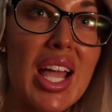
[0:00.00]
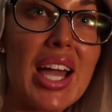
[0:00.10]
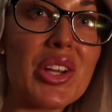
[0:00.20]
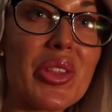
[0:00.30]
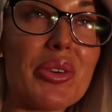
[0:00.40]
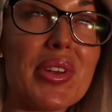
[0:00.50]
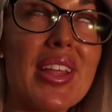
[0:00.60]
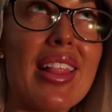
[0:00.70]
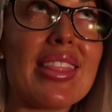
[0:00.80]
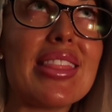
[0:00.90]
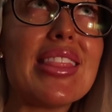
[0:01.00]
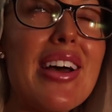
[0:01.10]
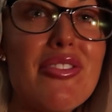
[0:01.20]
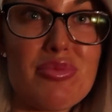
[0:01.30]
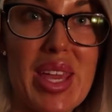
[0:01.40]
I know they would
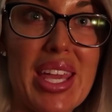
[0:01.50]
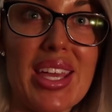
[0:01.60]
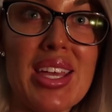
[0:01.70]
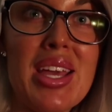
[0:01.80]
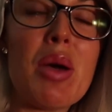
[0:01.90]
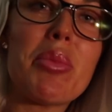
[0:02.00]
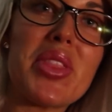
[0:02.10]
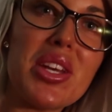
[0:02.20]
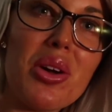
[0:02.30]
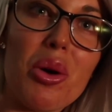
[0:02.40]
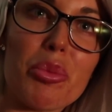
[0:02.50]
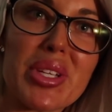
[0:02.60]
love me, but they don't,